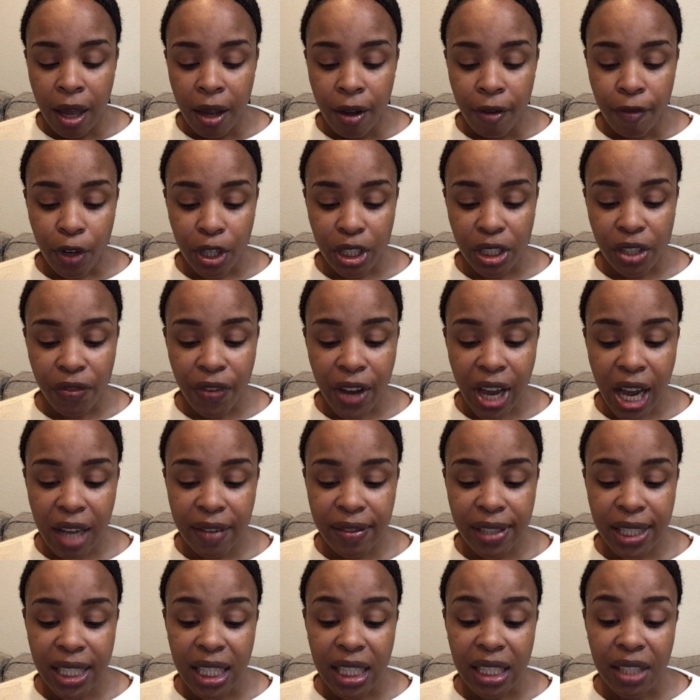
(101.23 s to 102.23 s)
Verse 5
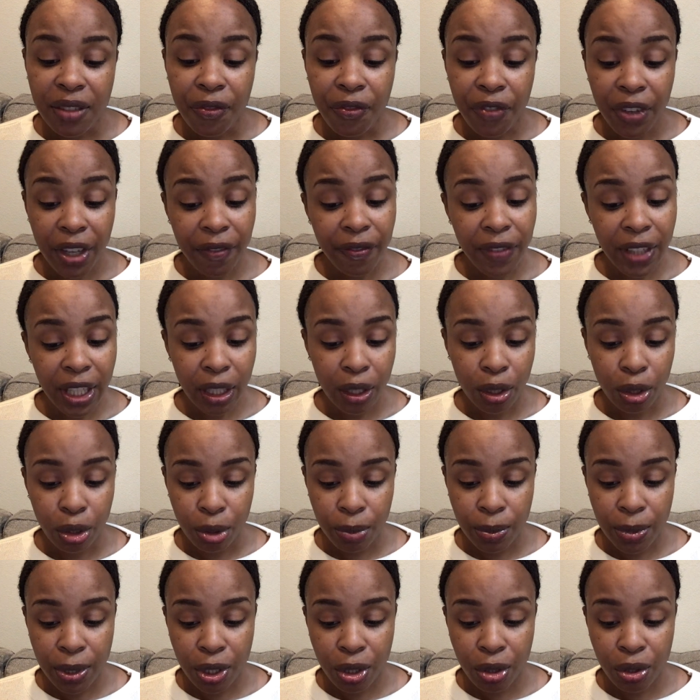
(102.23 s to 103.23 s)
says, 50
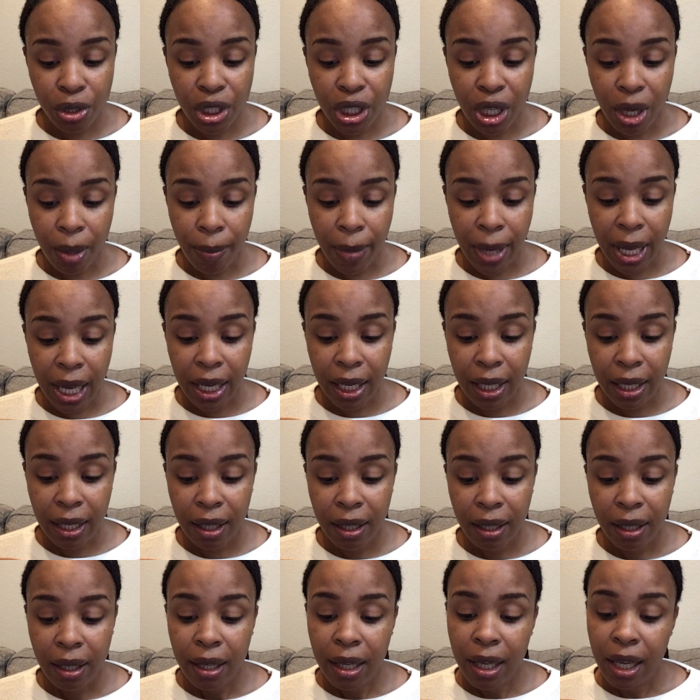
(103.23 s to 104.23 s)
loops you shall make
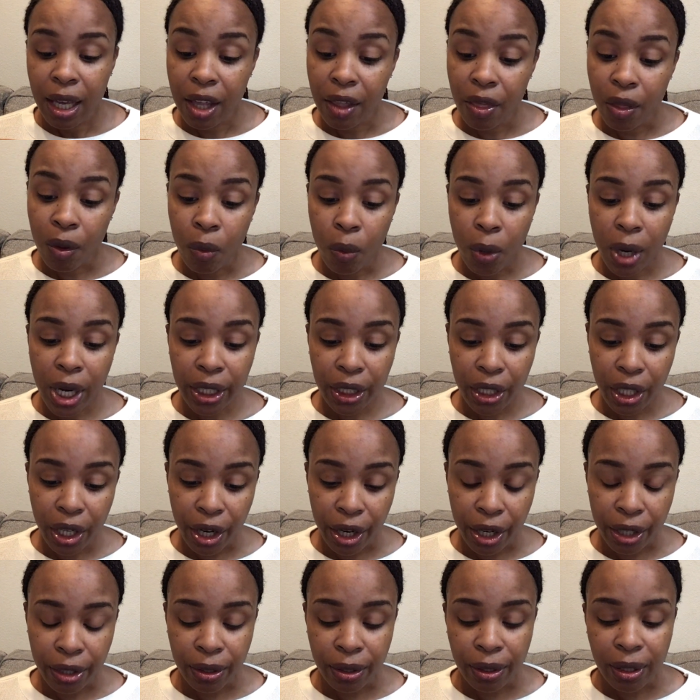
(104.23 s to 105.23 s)
in the one
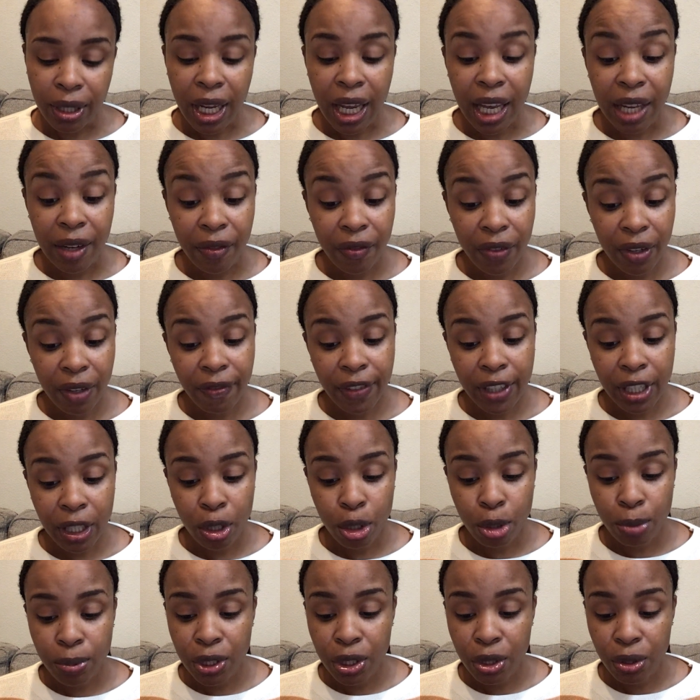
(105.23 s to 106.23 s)
curtain, and 50
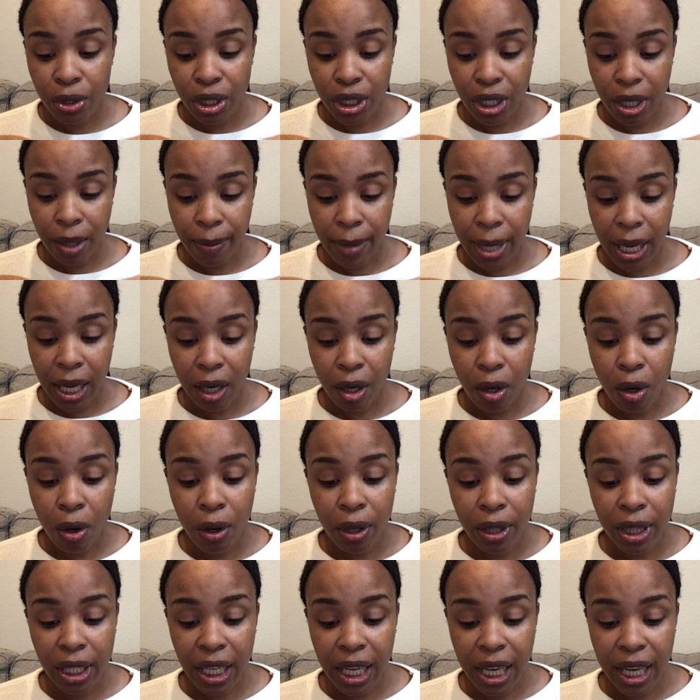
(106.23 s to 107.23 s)
loops you shall make
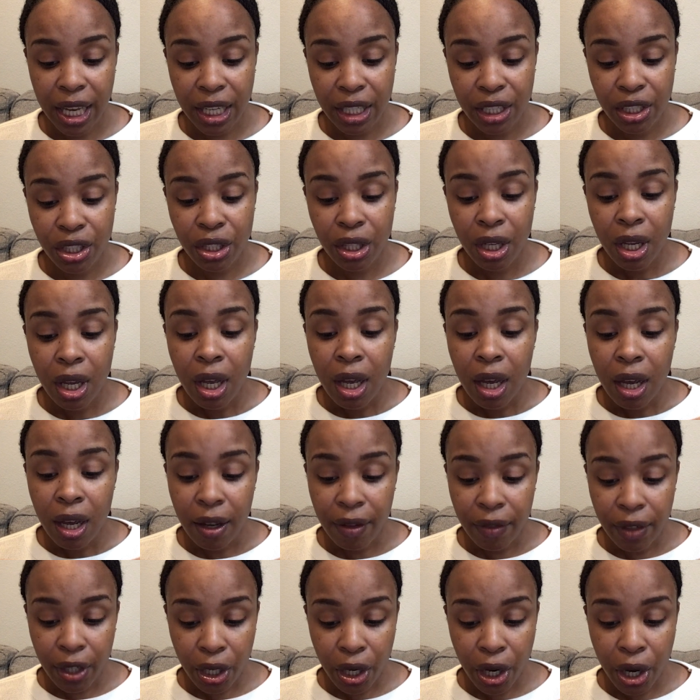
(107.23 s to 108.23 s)
on the edge
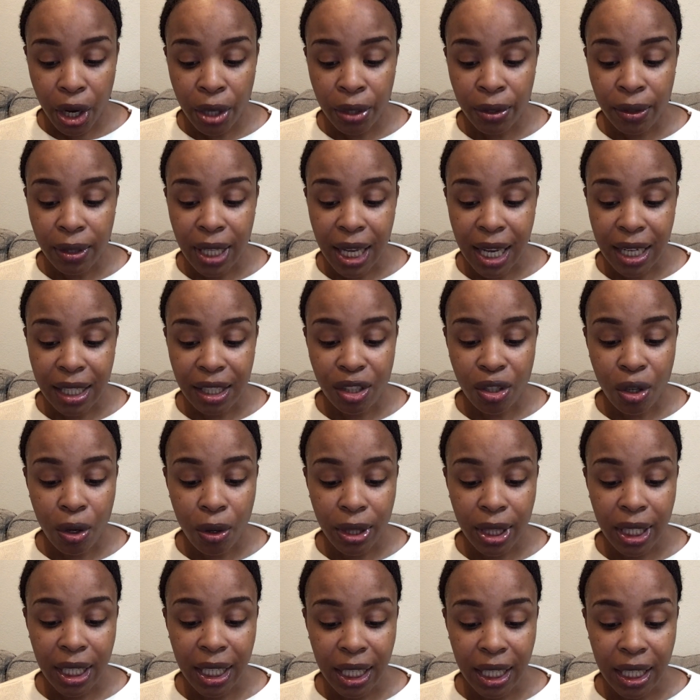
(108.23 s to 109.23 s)
of the curtain that is
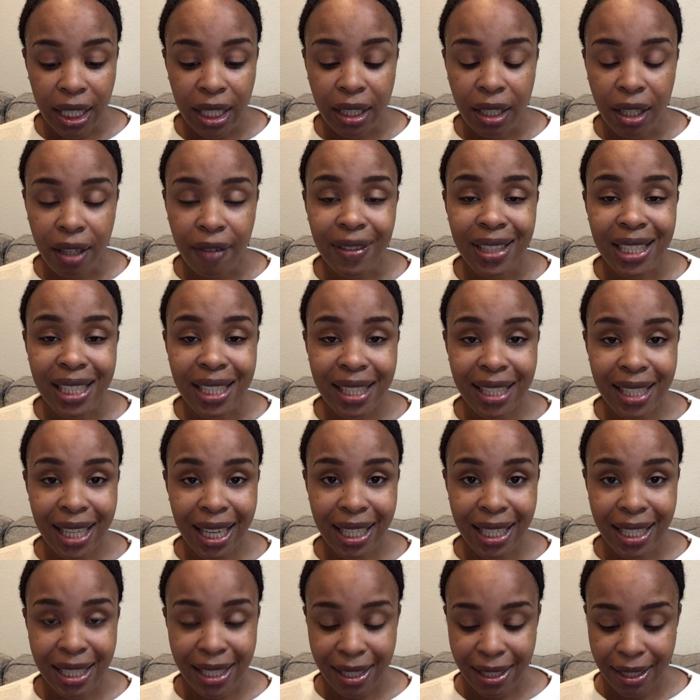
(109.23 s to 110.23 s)
on the end of the
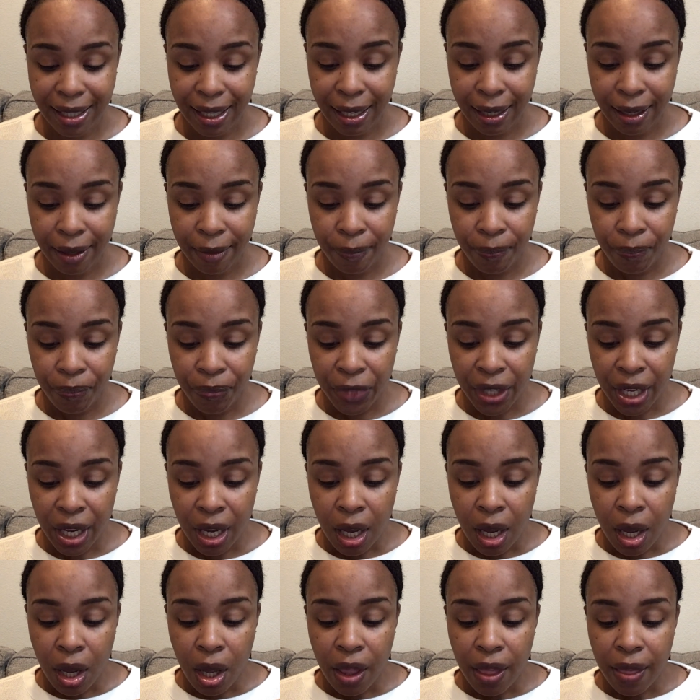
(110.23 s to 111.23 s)
second set,
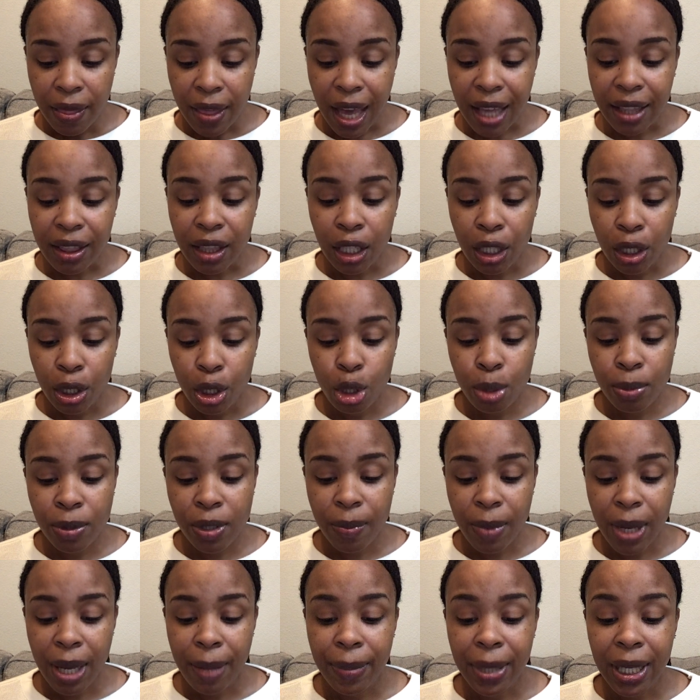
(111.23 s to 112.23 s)
that the loops
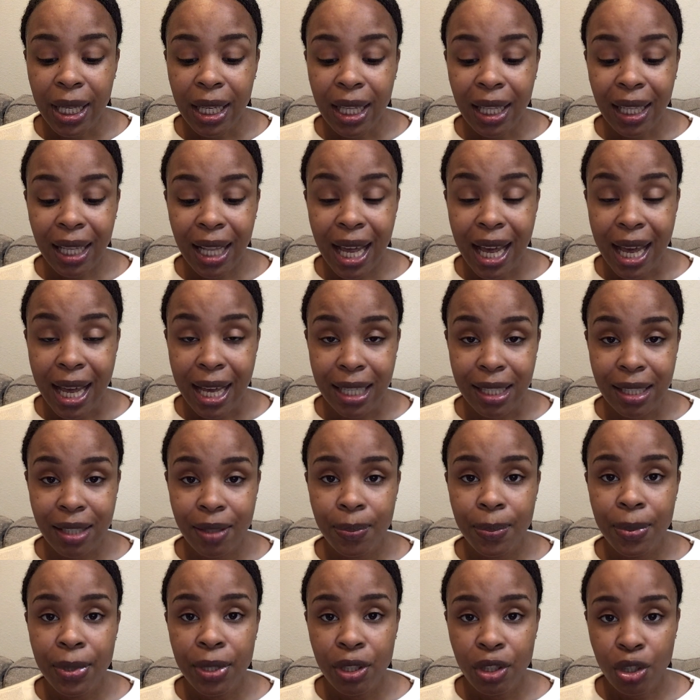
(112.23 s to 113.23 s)
may be
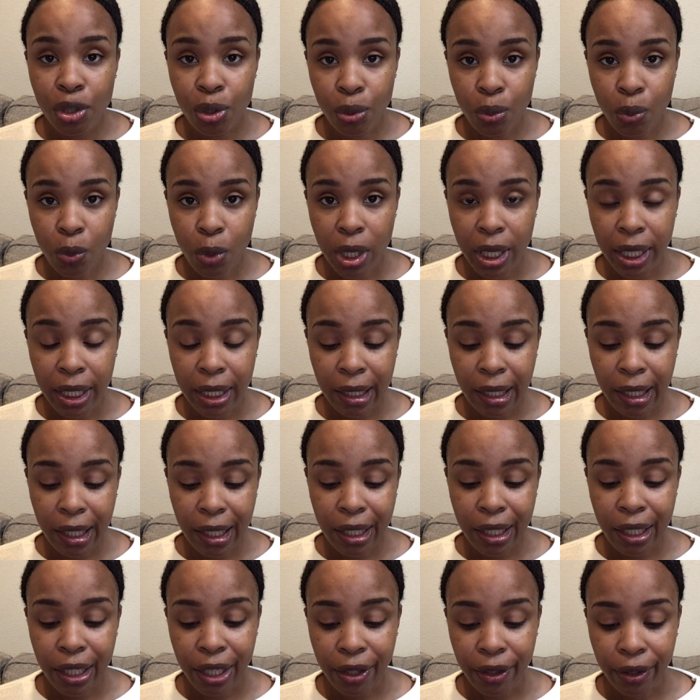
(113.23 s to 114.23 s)
clasped to one
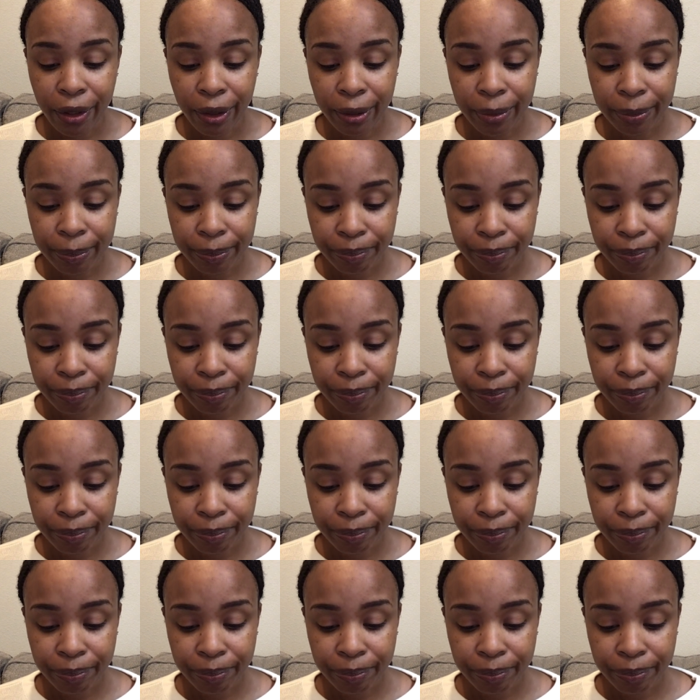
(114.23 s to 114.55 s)
another.